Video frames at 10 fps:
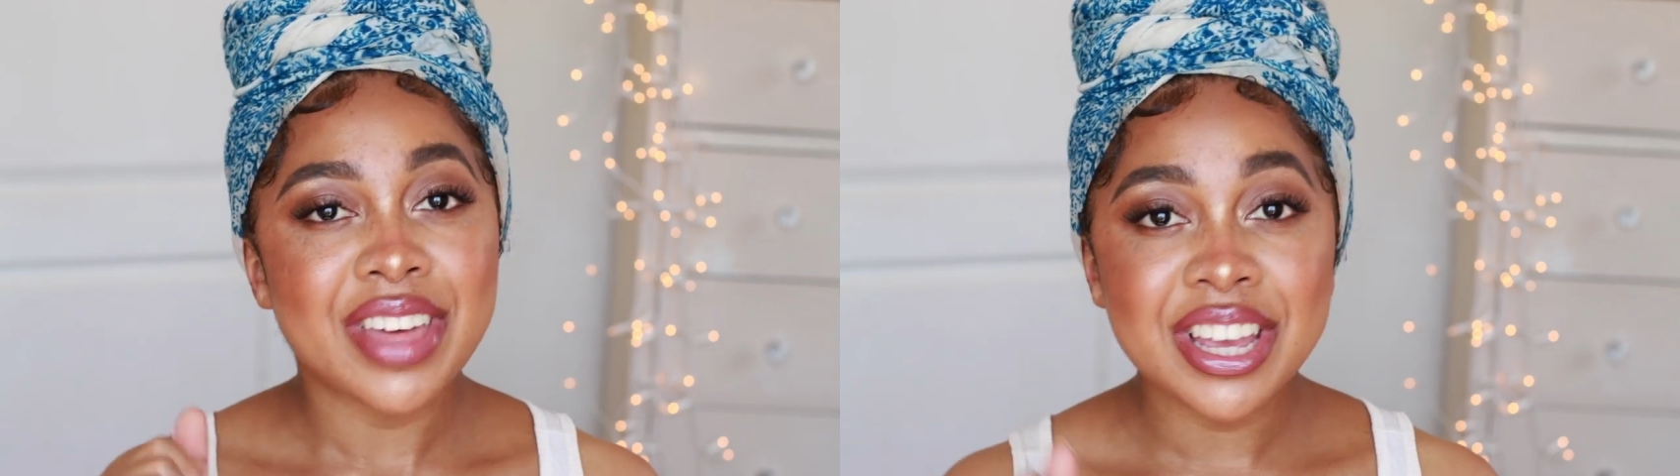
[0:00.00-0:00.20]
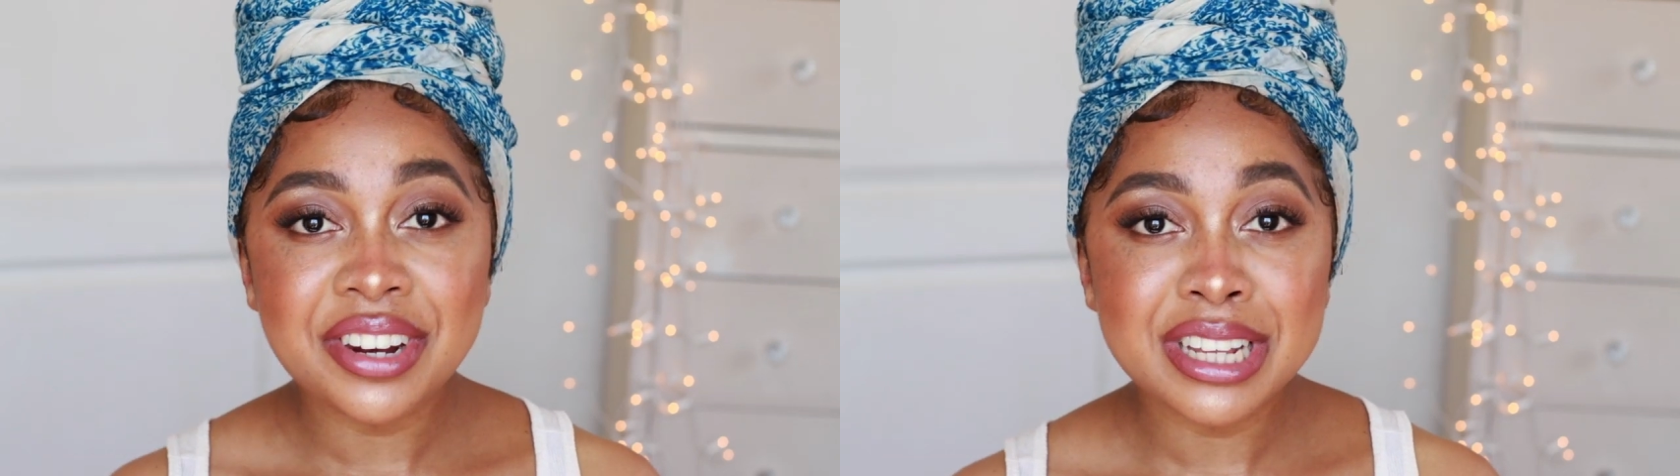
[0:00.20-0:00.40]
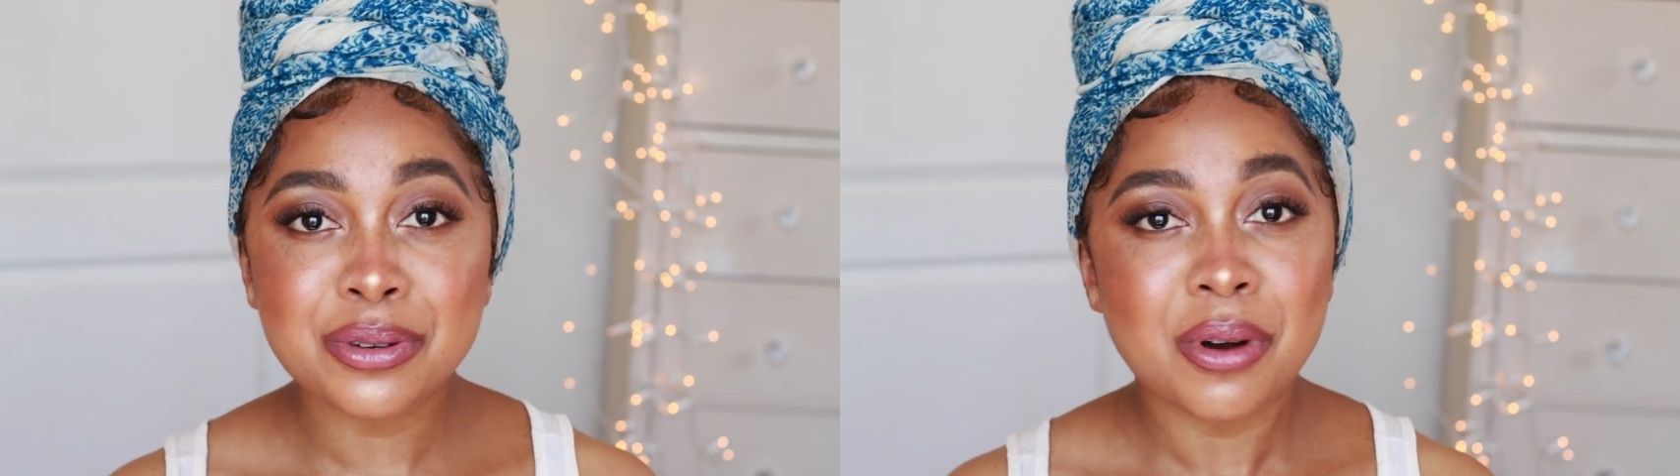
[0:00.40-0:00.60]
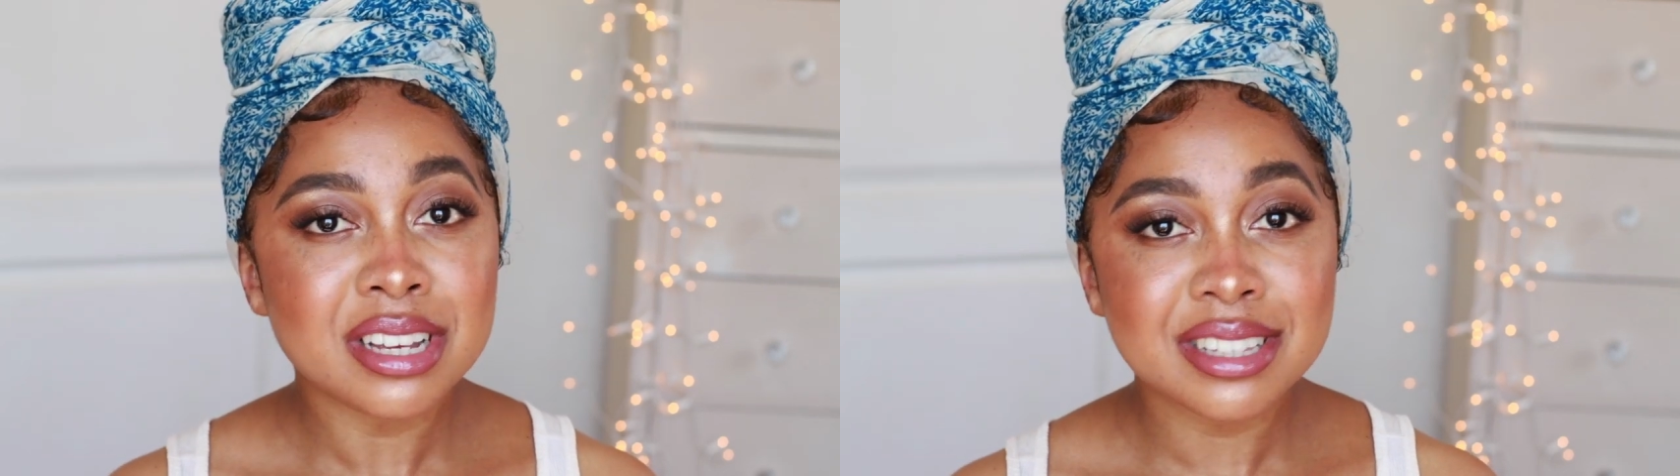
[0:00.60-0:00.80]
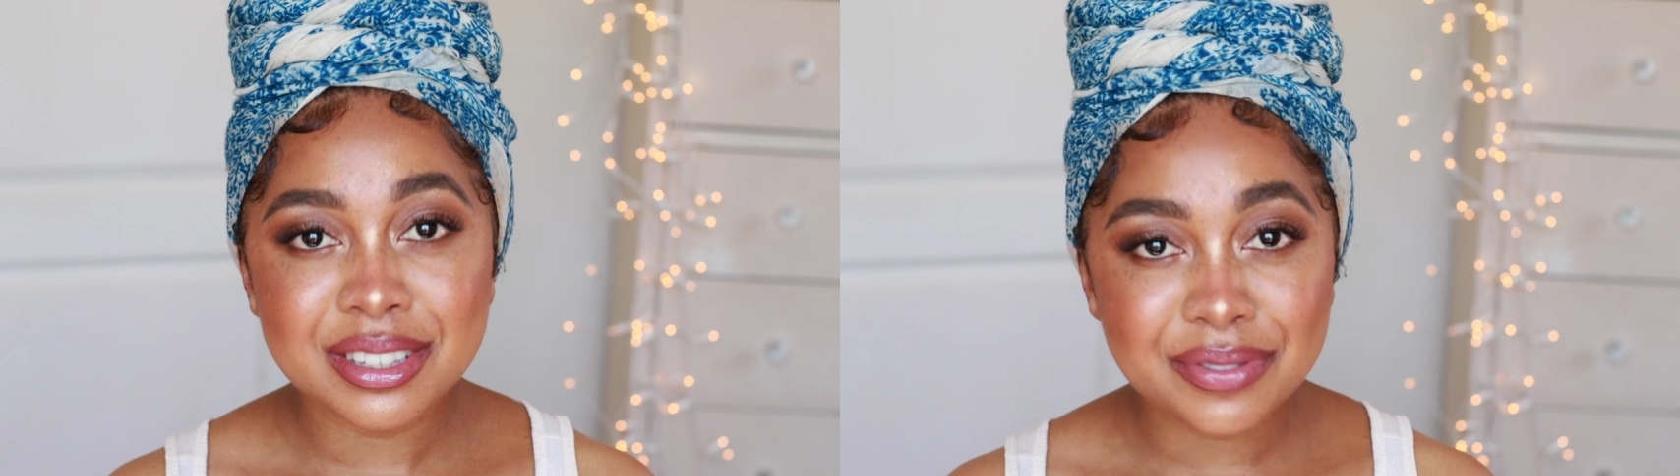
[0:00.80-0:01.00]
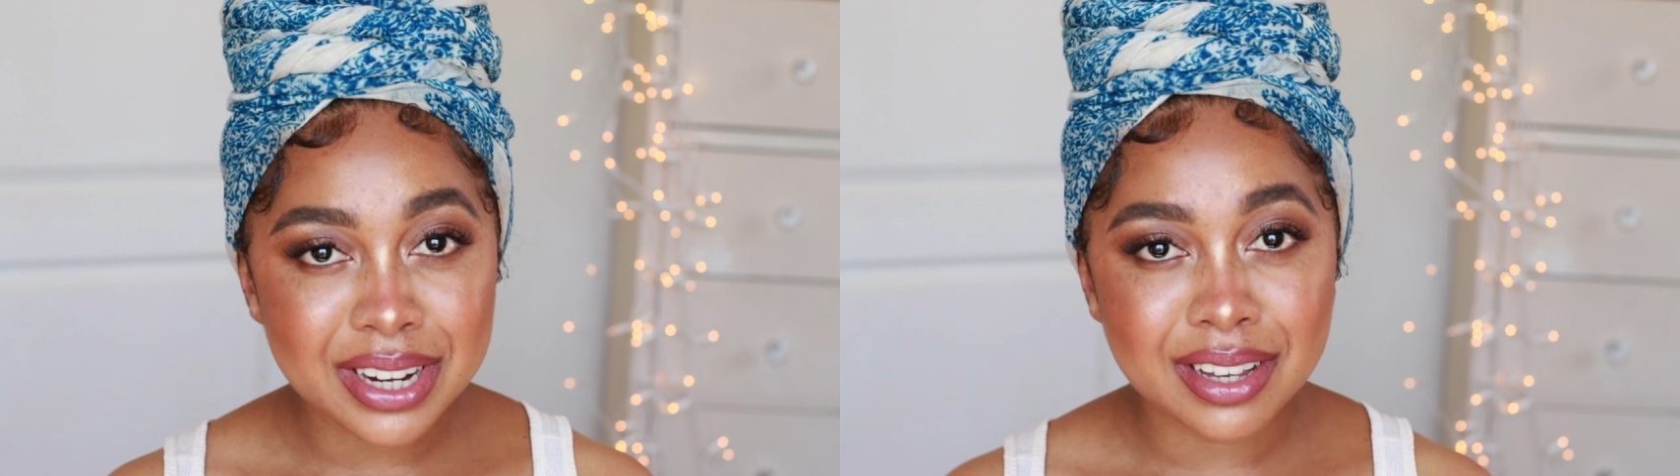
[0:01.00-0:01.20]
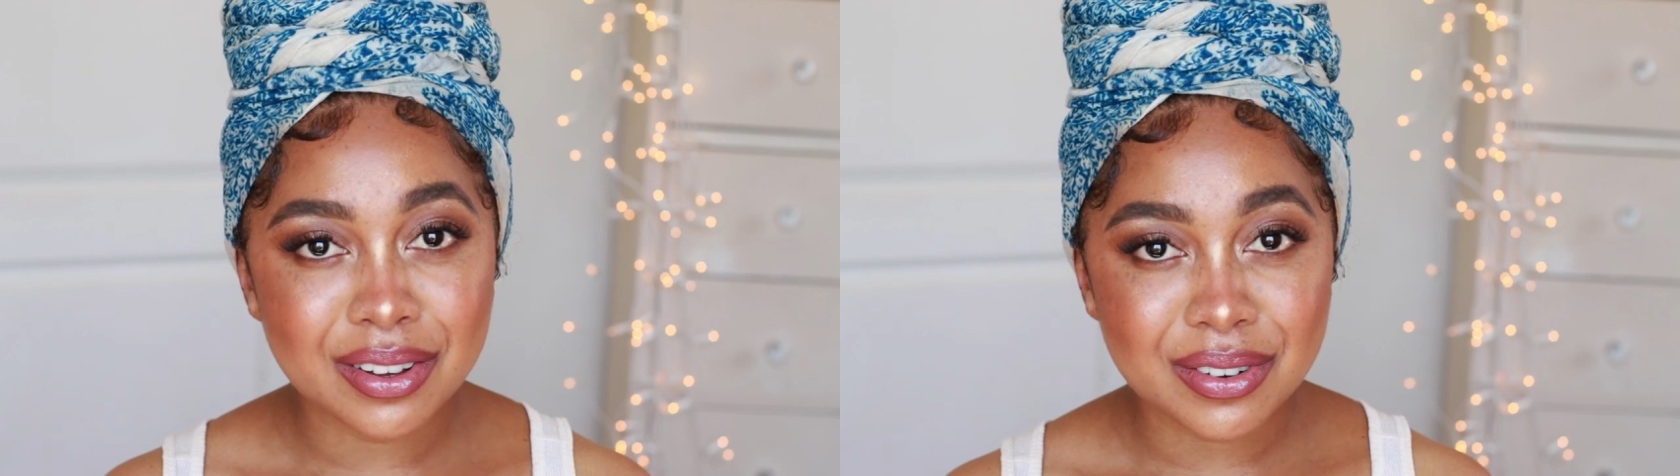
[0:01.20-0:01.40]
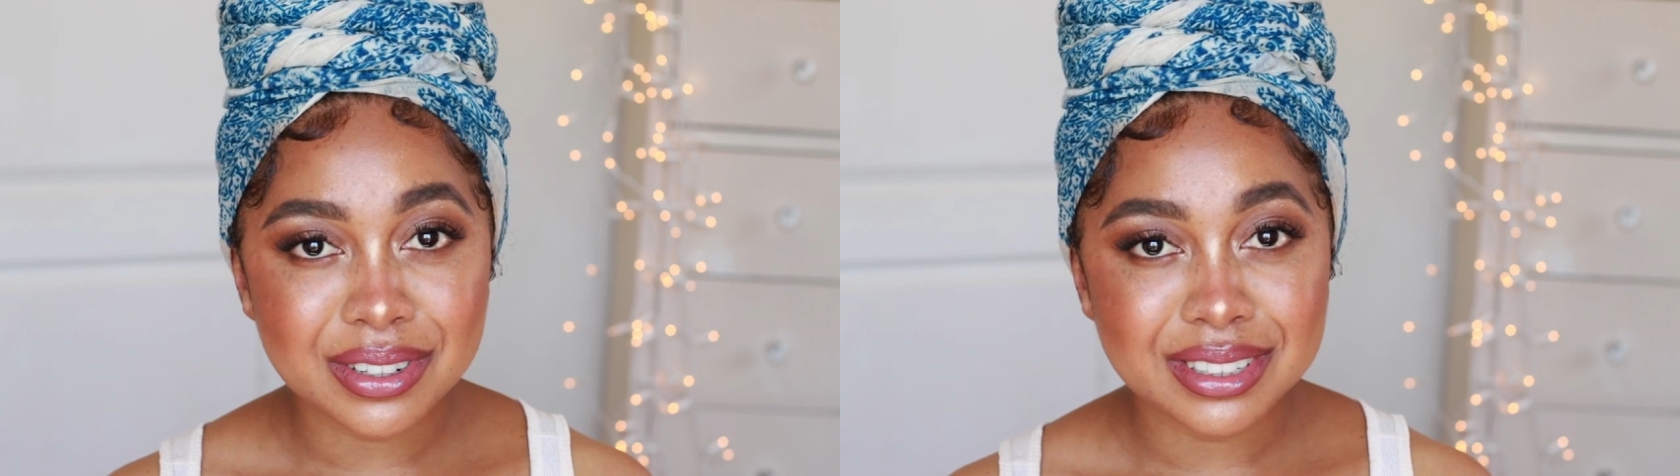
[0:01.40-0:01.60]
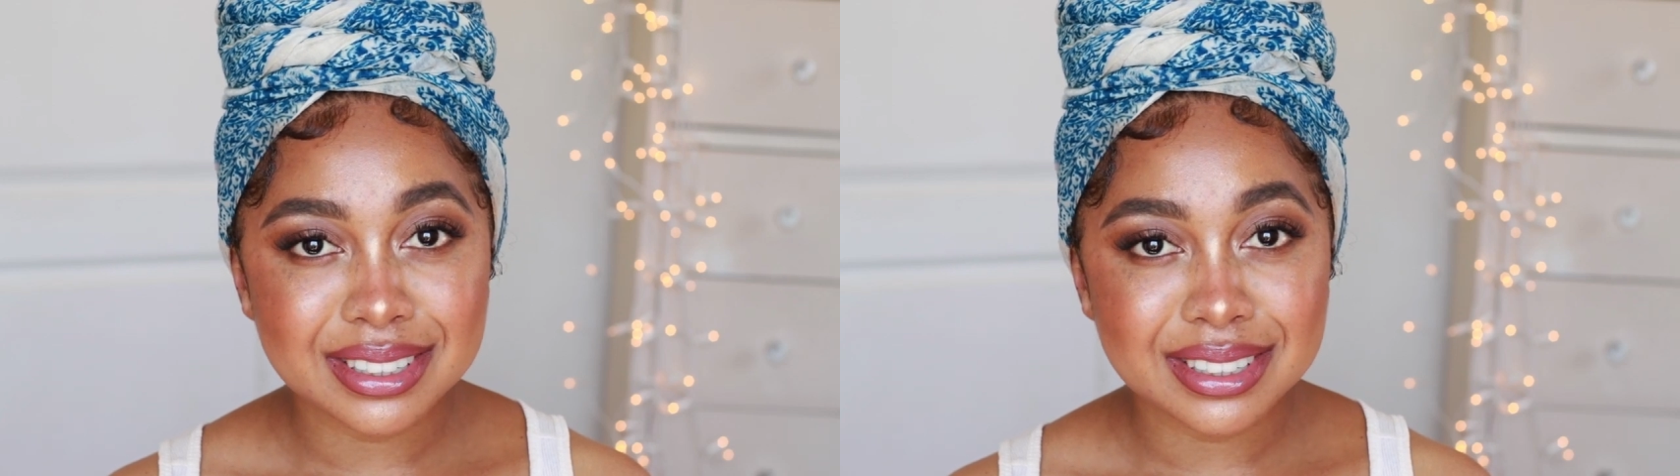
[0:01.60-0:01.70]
Then you need to watch this video